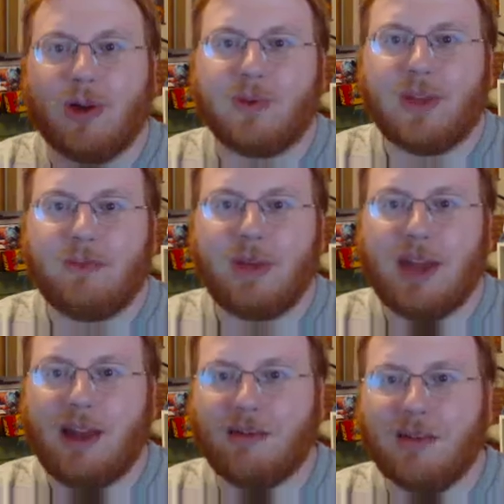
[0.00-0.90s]
with it
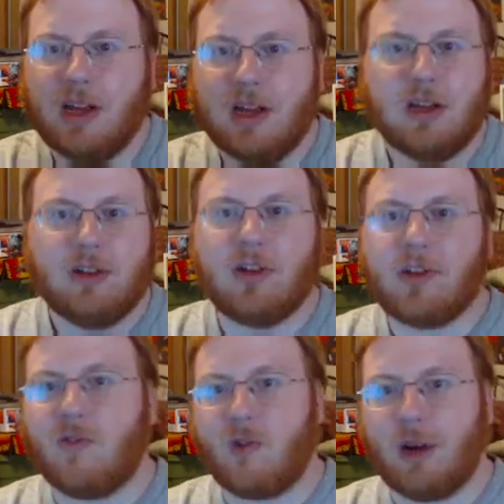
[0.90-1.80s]
being
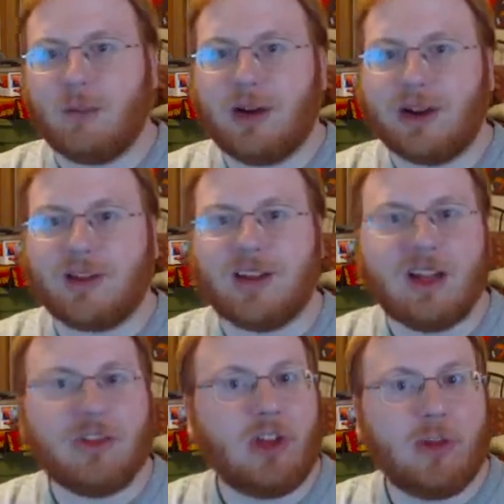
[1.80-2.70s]
just $40.
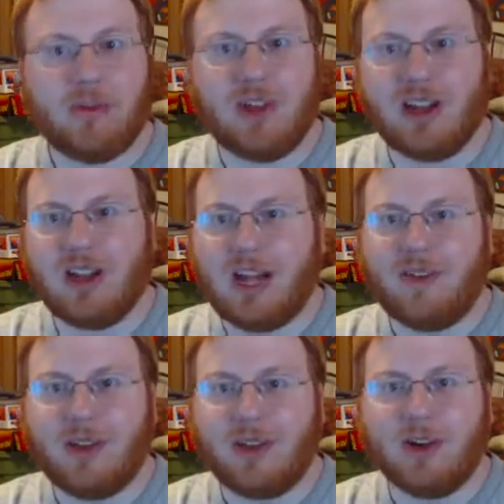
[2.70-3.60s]
That's cheaper than a lot of
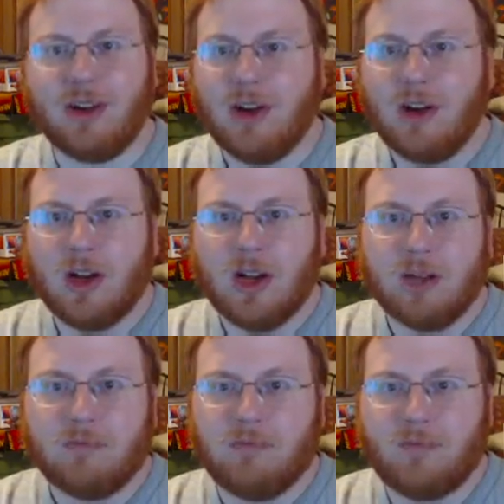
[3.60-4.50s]
other
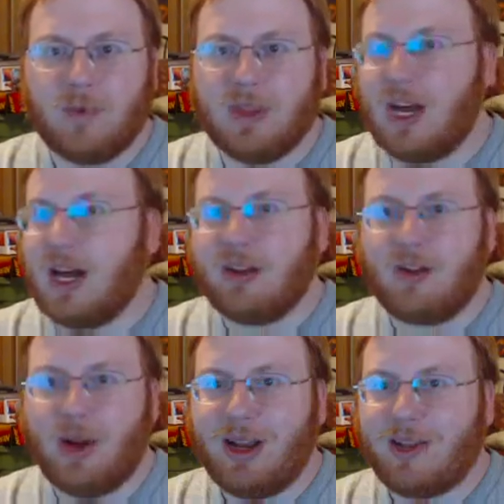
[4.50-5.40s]

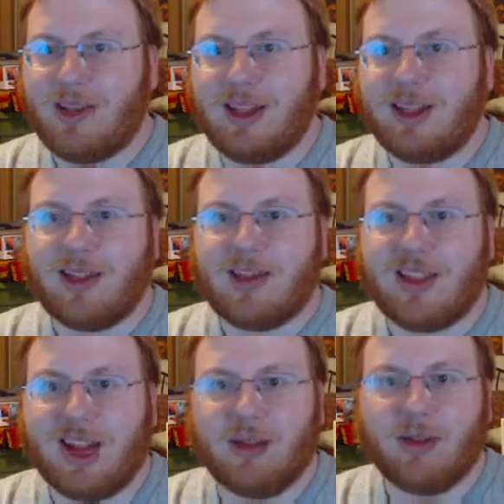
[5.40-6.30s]
non-greatest hits
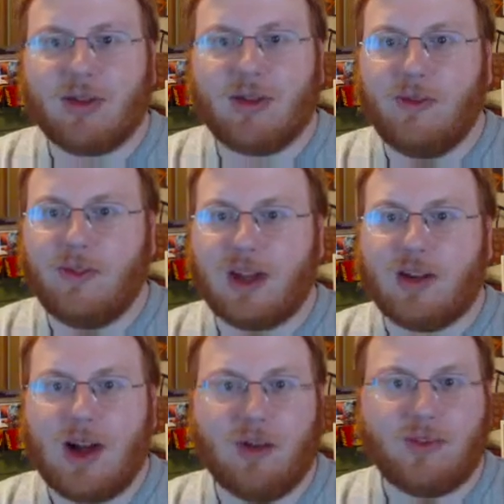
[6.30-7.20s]
titles that are
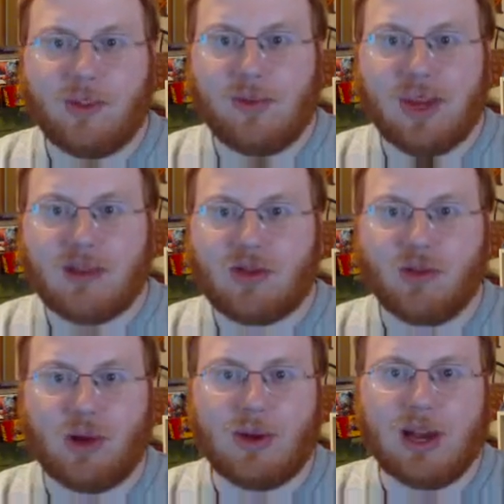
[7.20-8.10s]
out for the
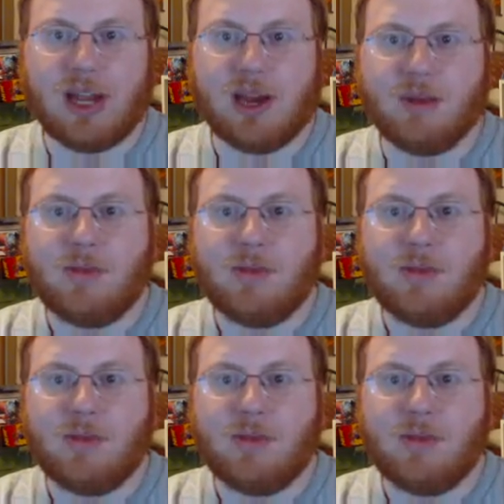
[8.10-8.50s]
PS3 right now.